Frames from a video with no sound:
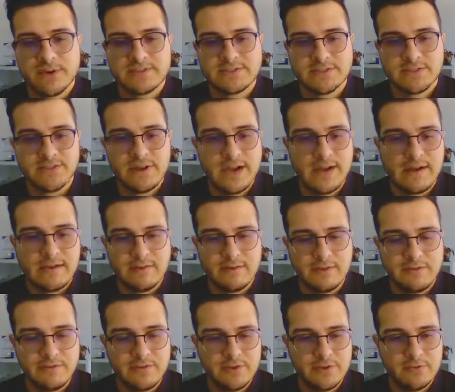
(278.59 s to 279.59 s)
So now,
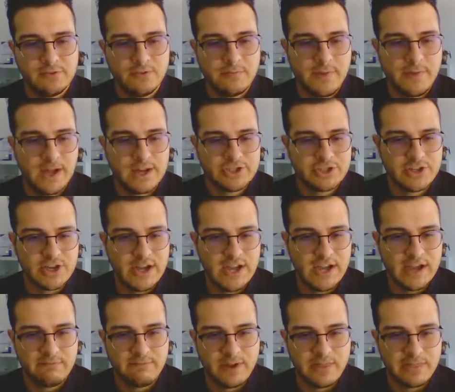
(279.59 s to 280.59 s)
if you would imagine, I
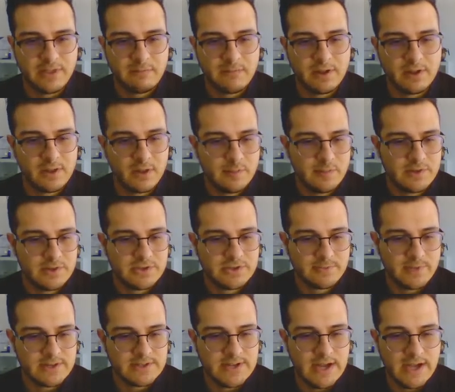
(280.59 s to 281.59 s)
have my thumbnail image,
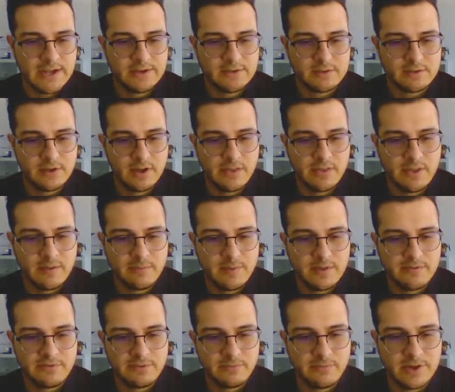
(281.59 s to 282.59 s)
my title, and then the
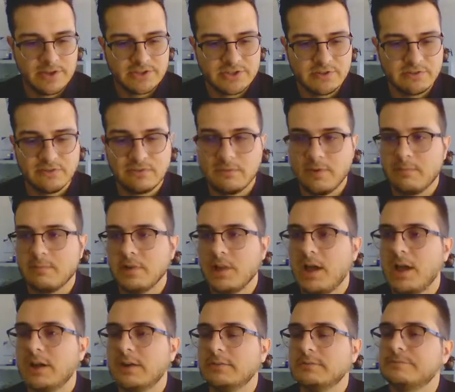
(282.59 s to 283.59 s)
information for my
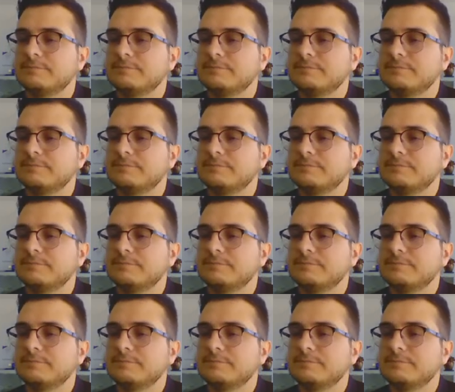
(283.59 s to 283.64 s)
blog.